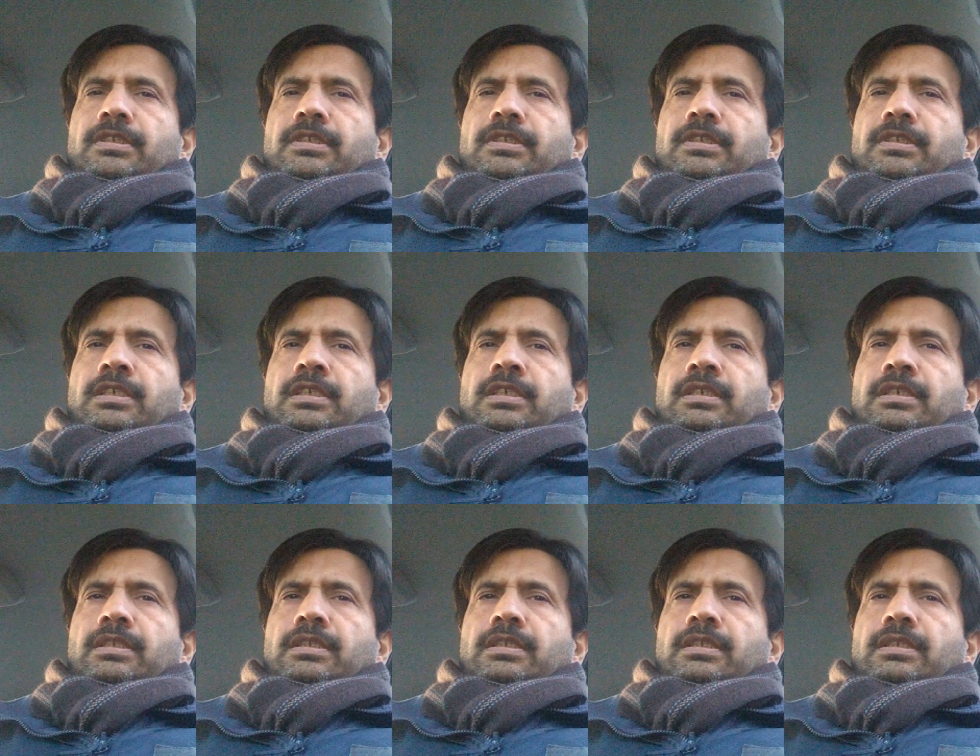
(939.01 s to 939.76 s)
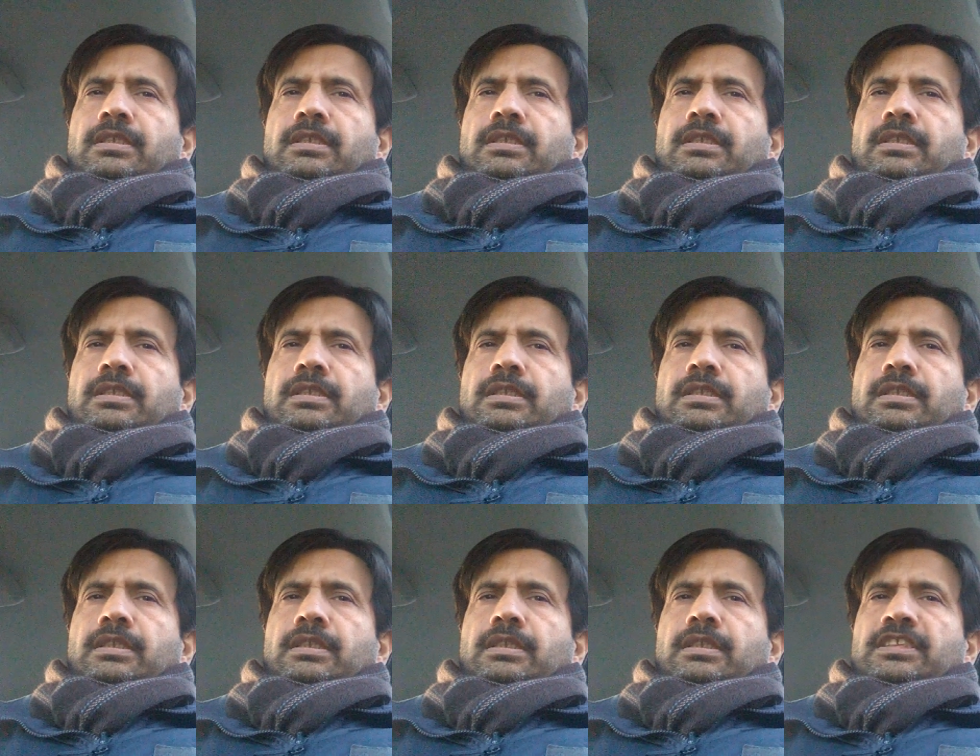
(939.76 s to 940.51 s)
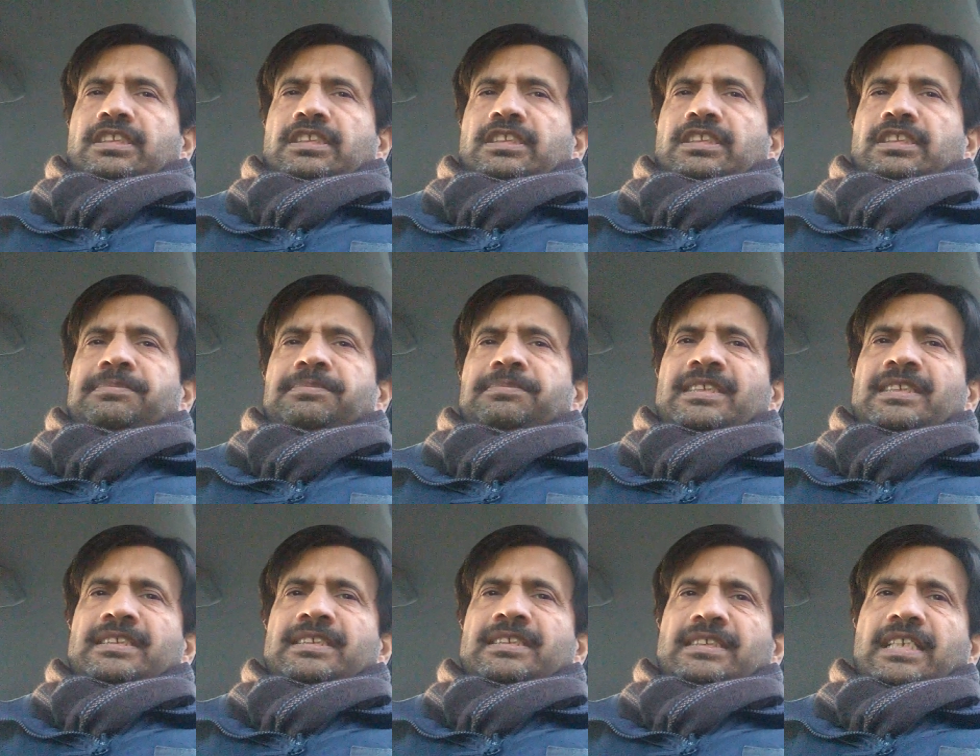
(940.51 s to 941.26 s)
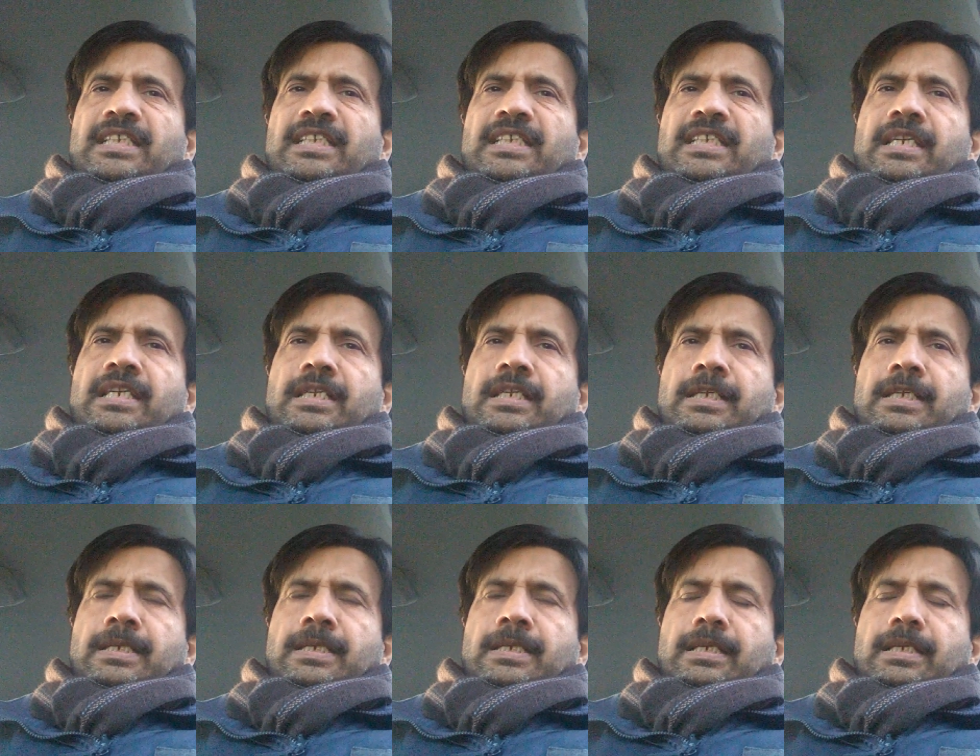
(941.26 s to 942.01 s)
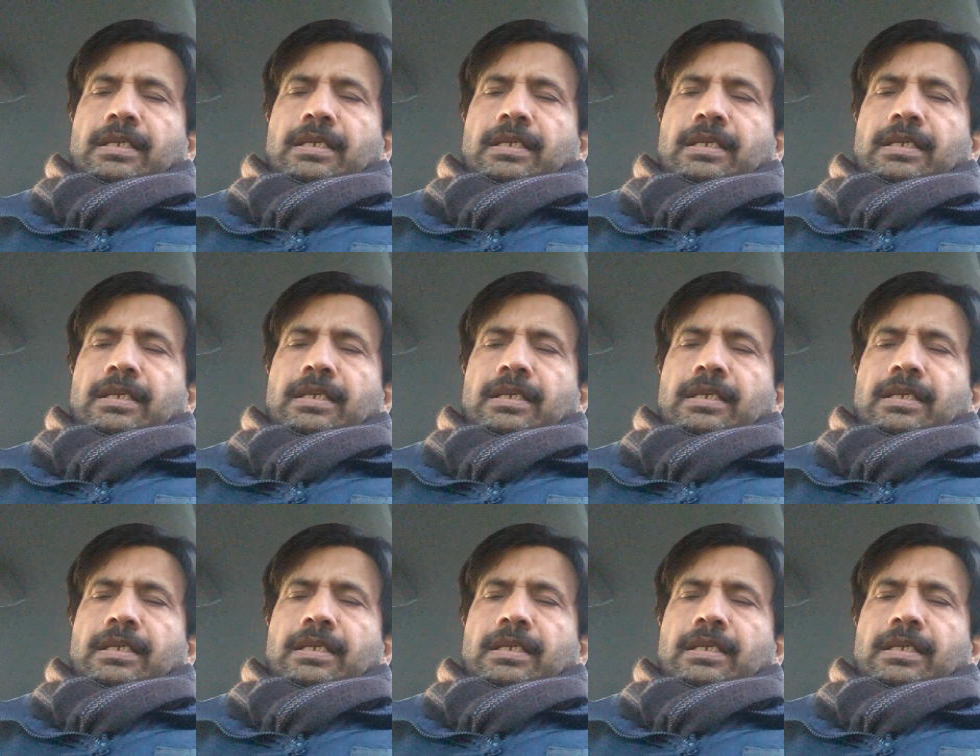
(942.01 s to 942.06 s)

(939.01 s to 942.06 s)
Uh, sepsis can